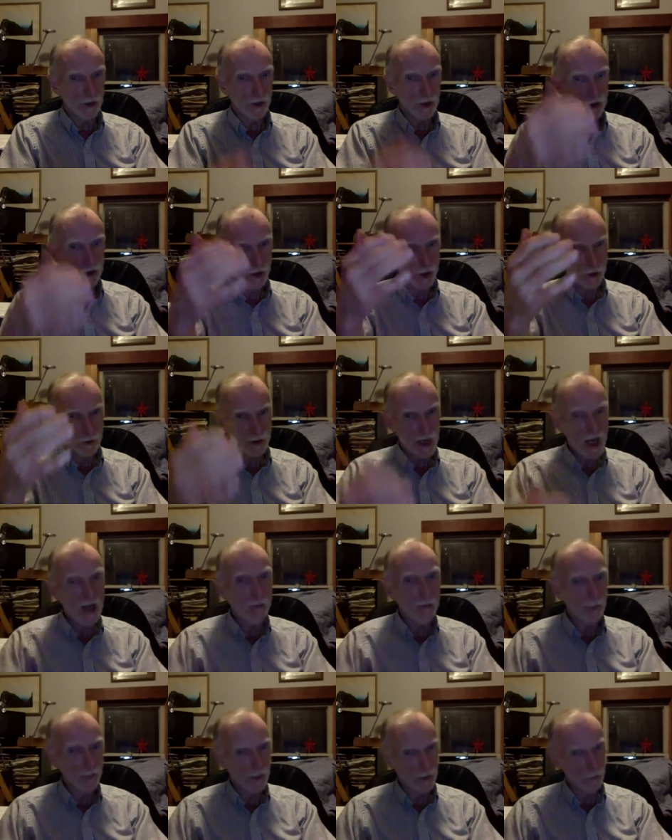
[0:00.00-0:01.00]
that shows
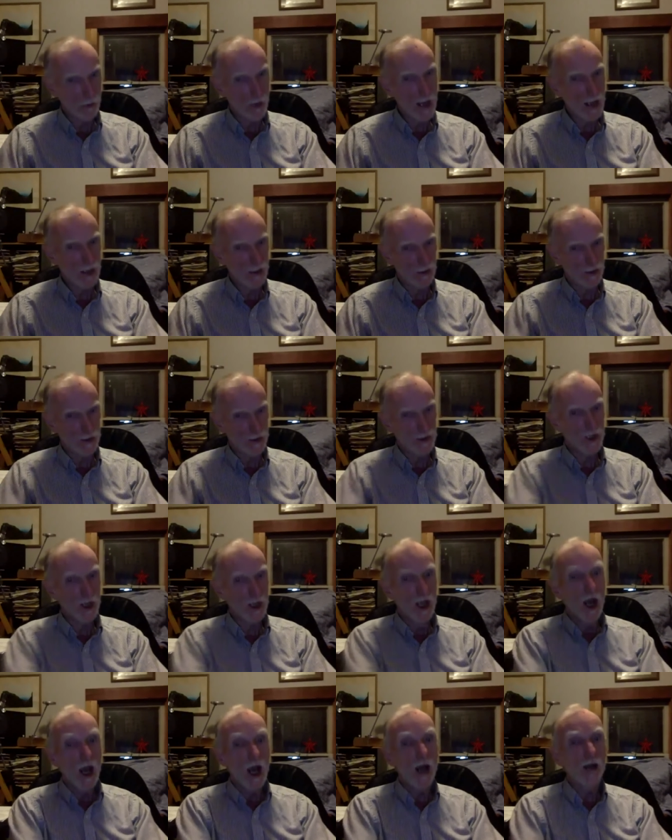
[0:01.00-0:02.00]
how many rallies
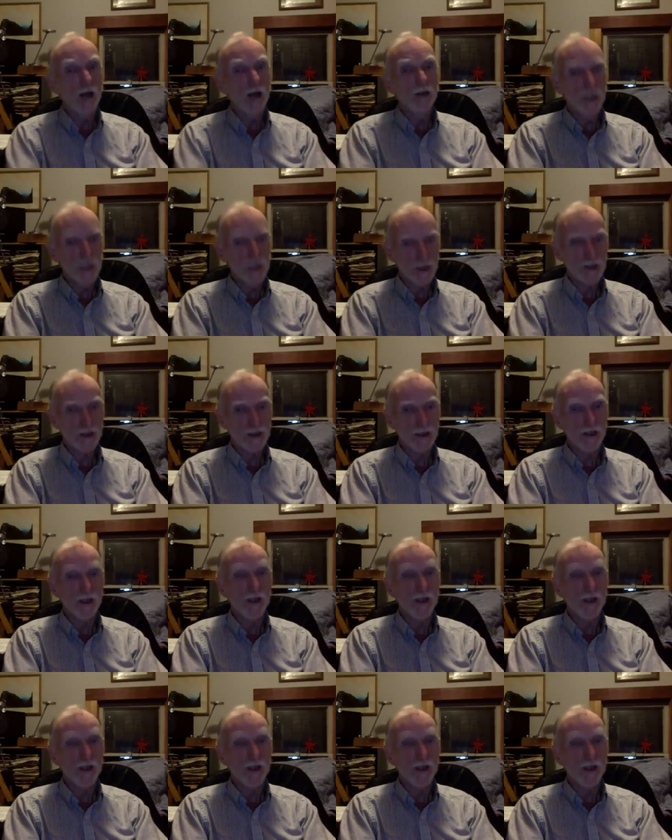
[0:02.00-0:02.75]
are listed,